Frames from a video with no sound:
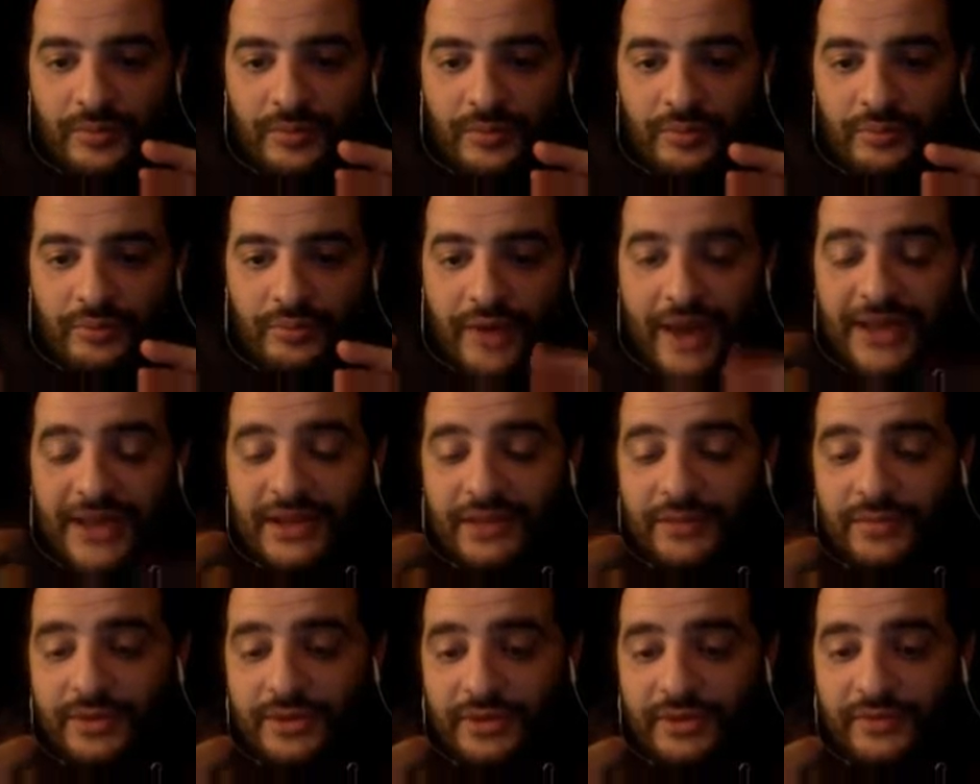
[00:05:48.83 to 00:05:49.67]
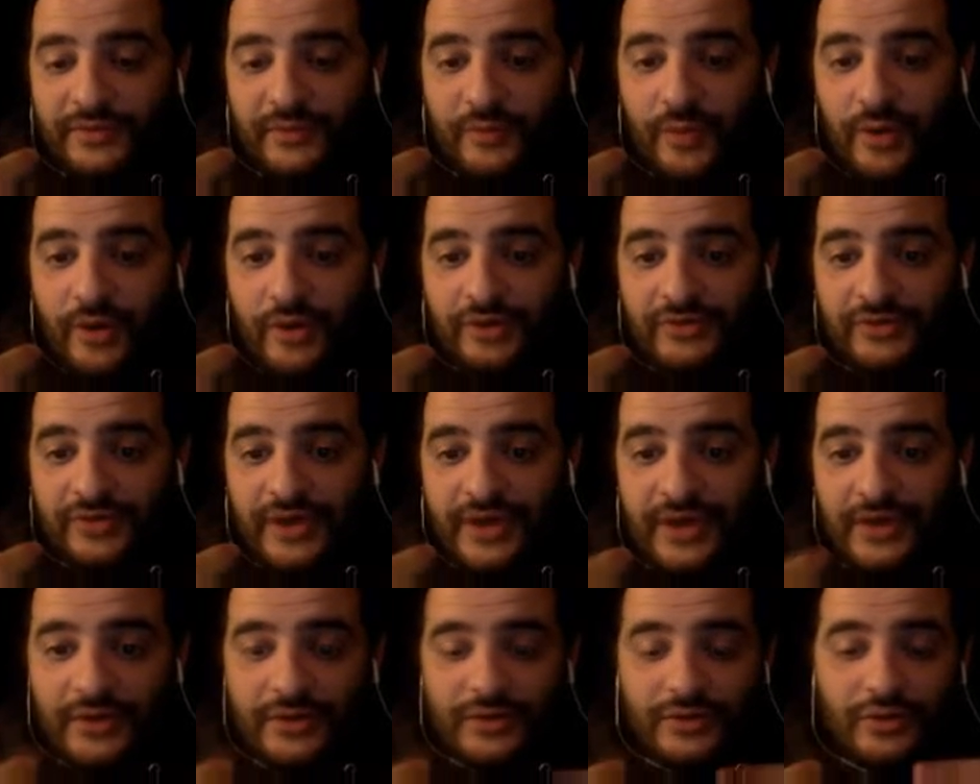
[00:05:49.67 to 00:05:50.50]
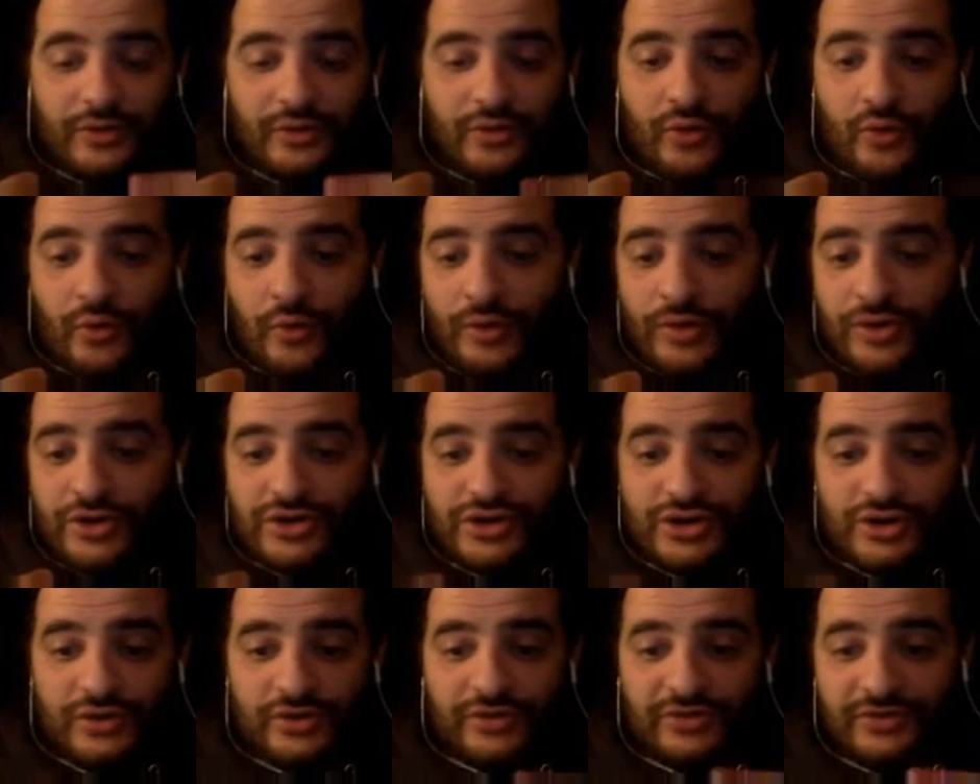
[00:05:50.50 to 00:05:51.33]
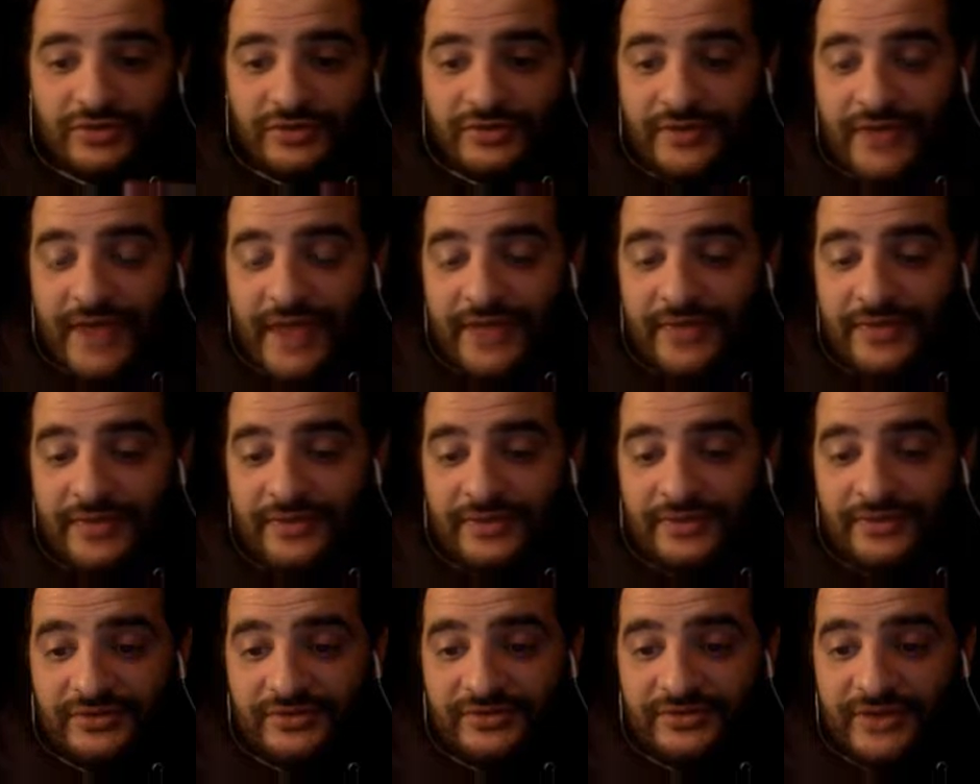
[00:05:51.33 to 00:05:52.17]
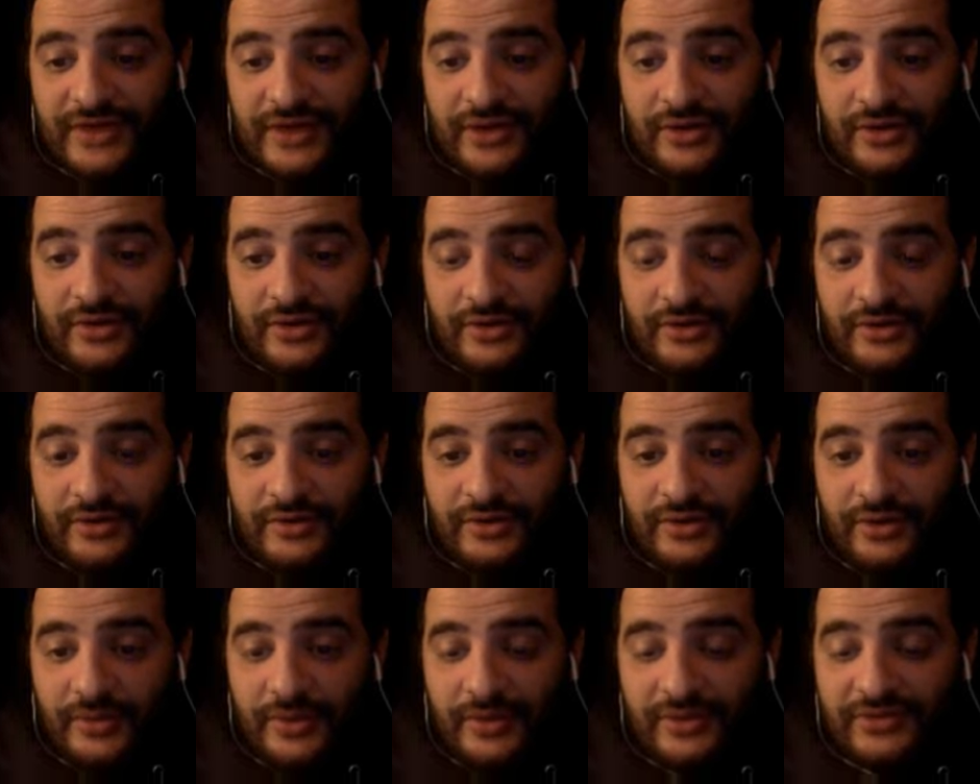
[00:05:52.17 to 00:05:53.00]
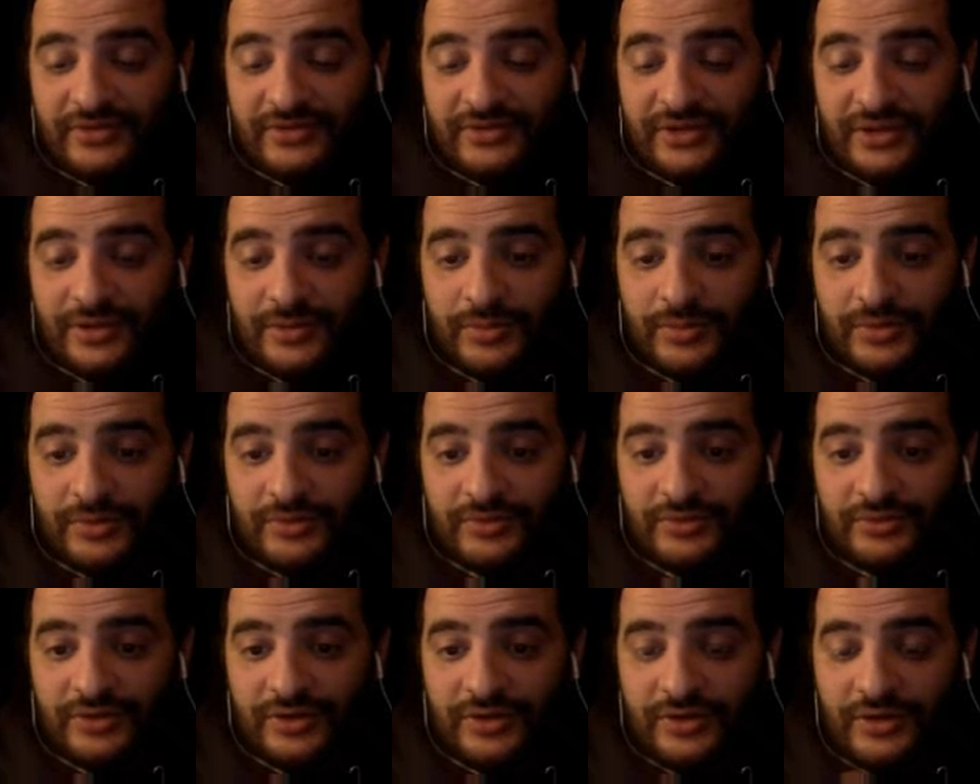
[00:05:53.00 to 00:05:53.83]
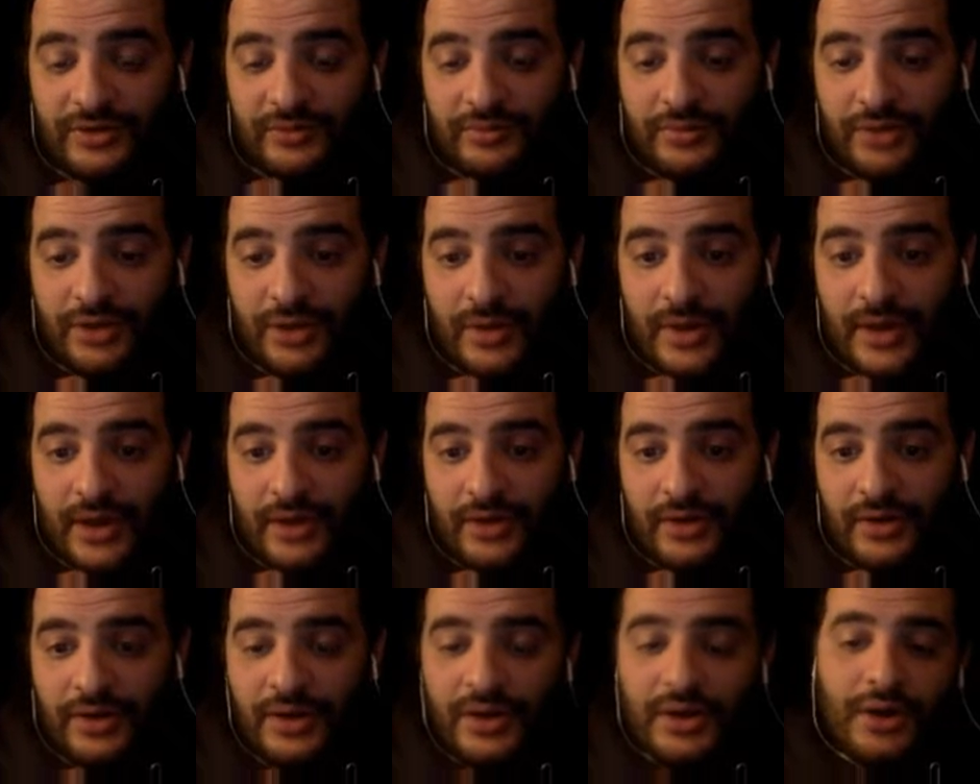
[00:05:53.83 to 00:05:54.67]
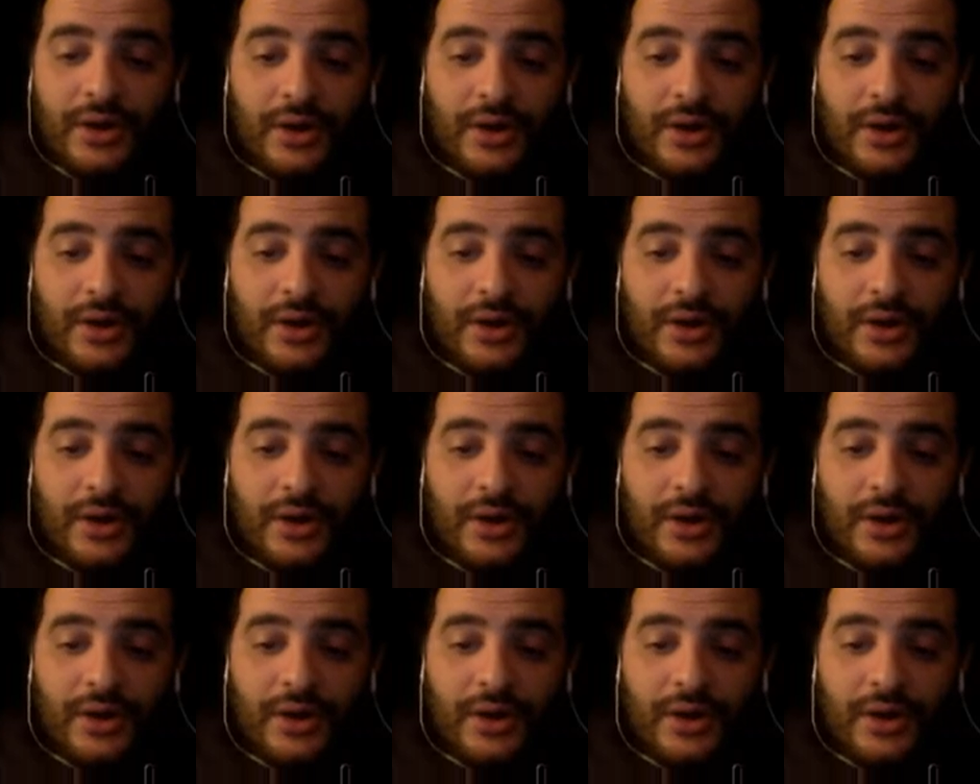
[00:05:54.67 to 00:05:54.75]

Bradley Beal if Wall's out, Corey Joseph, and this center. They're my sleepers in the blowout.